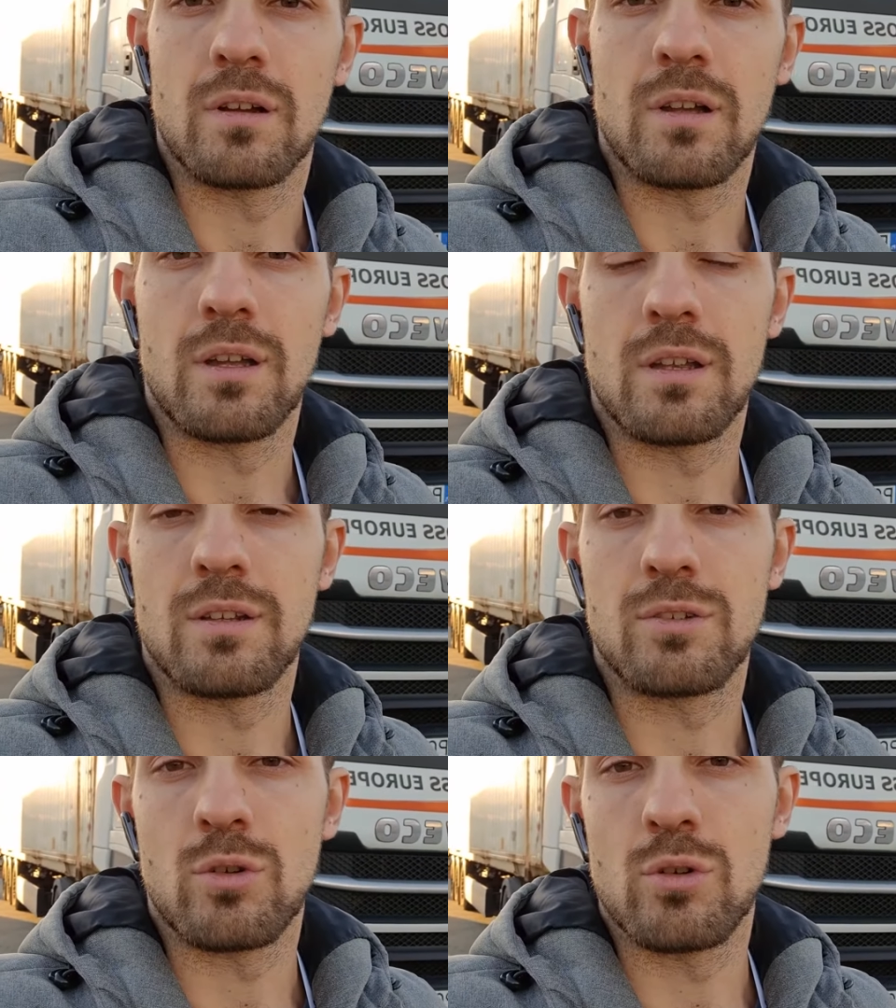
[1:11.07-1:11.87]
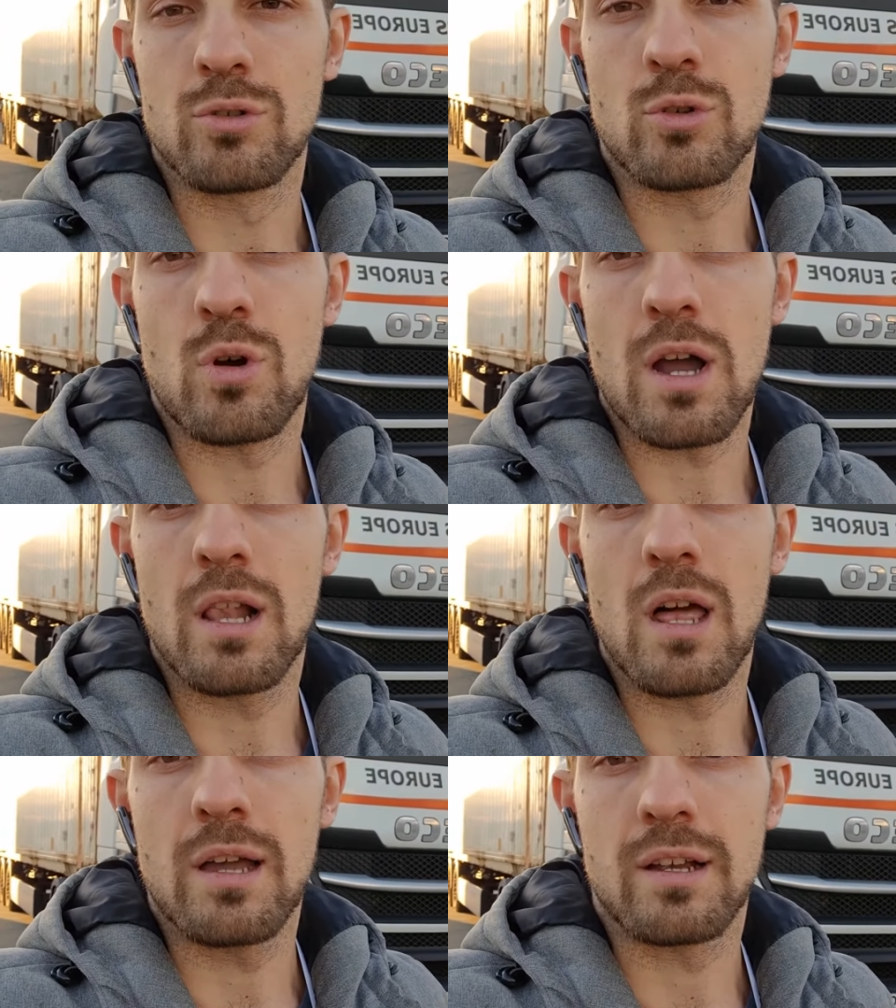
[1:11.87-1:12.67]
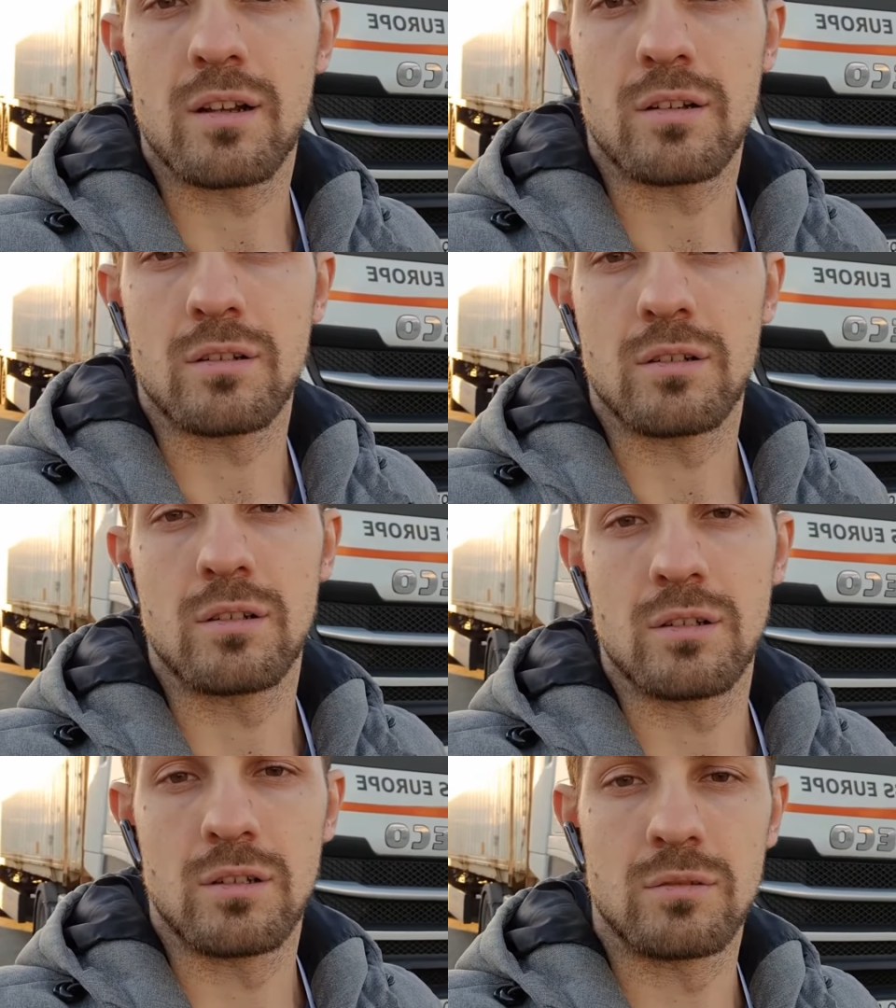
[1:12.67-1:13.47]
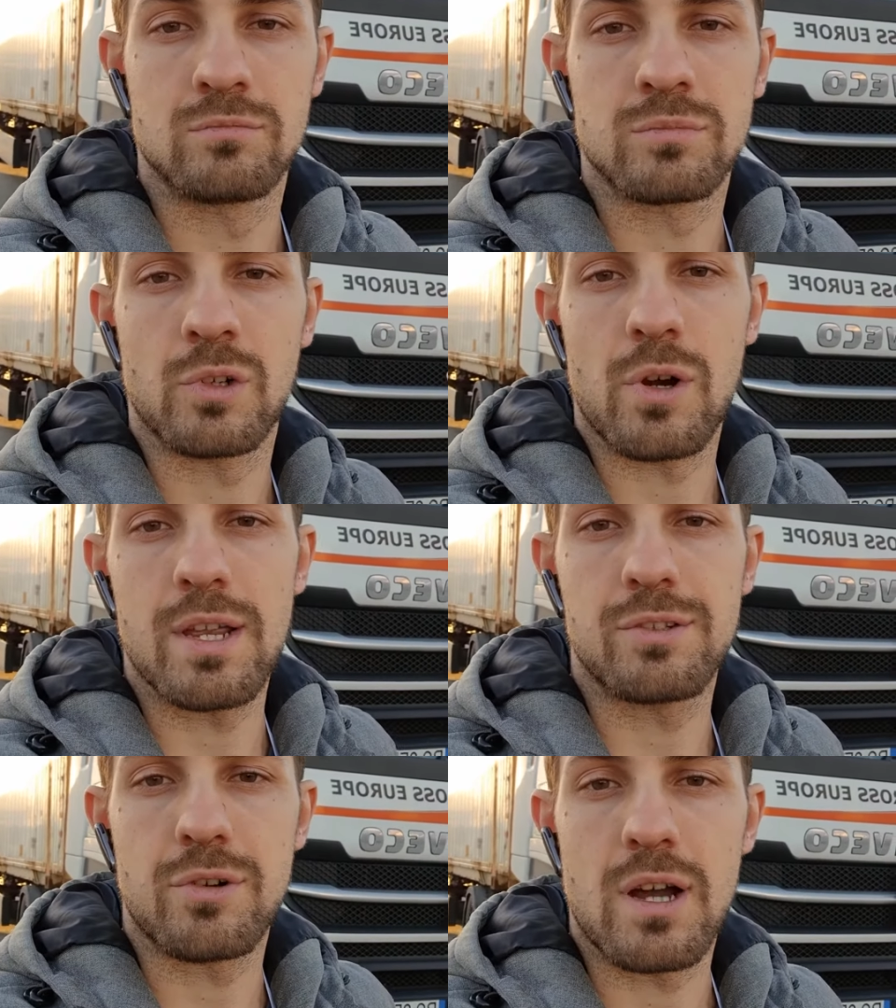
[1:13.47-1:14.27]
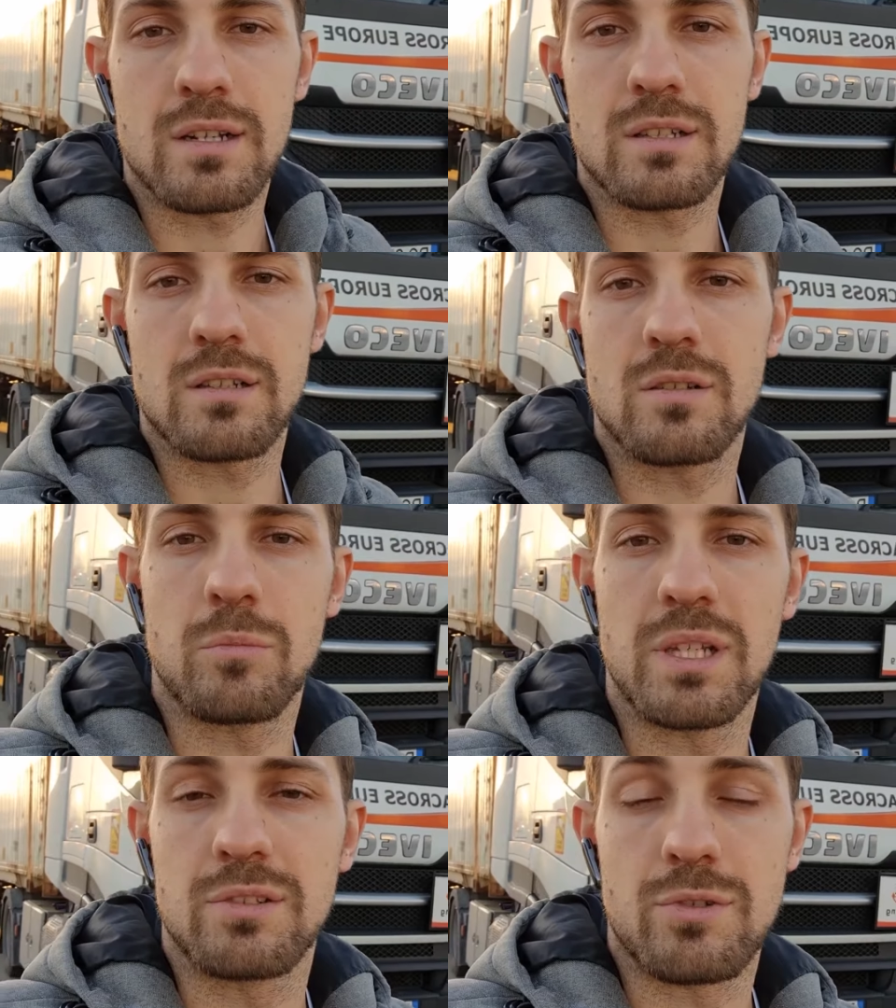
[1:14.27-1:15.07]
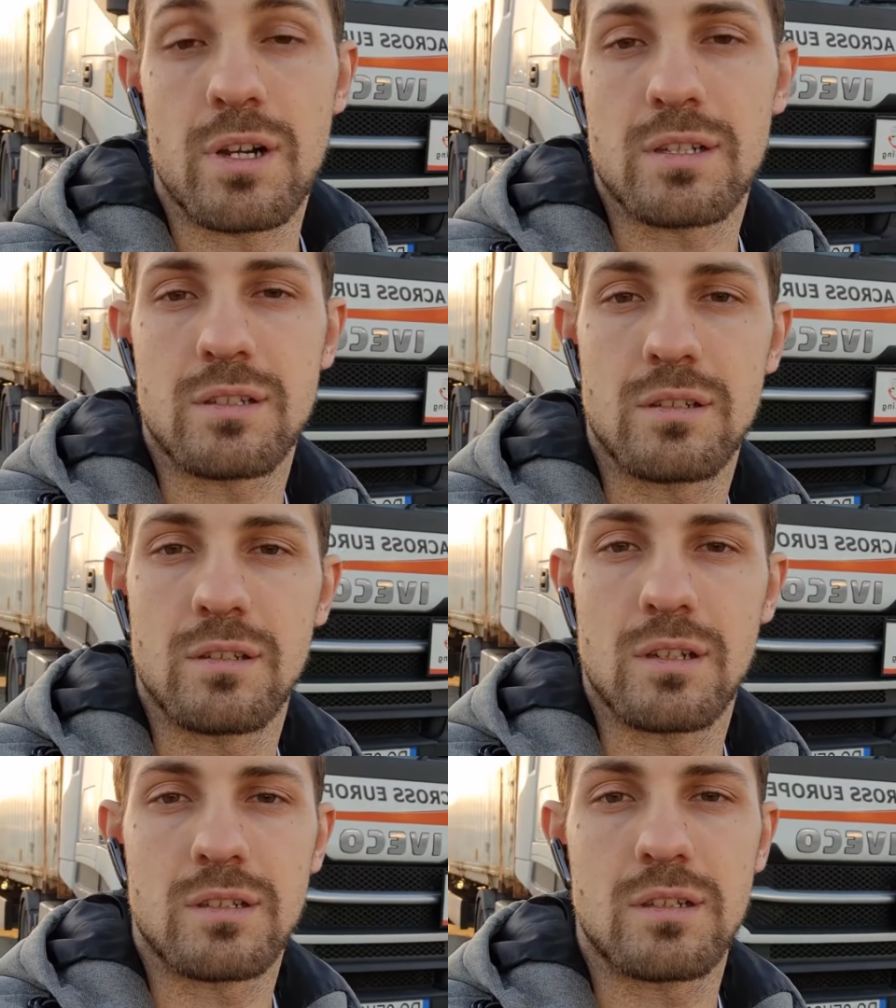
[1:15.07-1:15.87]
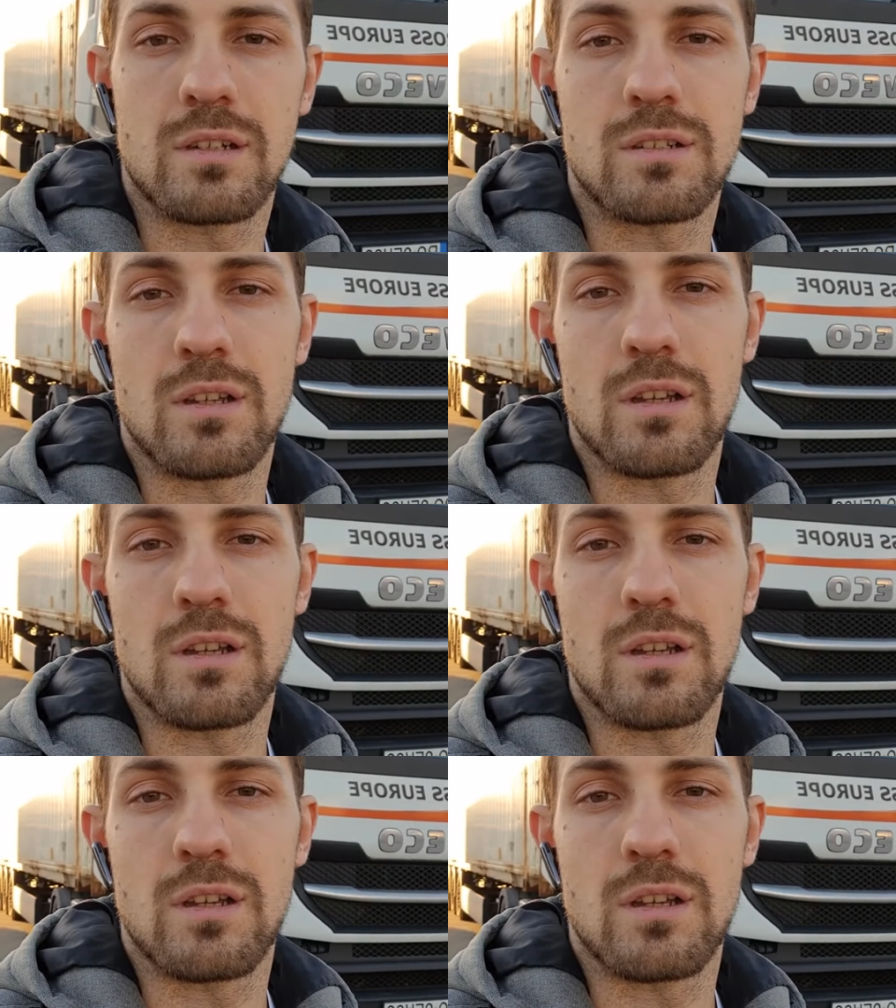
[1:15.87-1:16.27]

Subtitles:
and also I like great trucks, big trucks, yes, and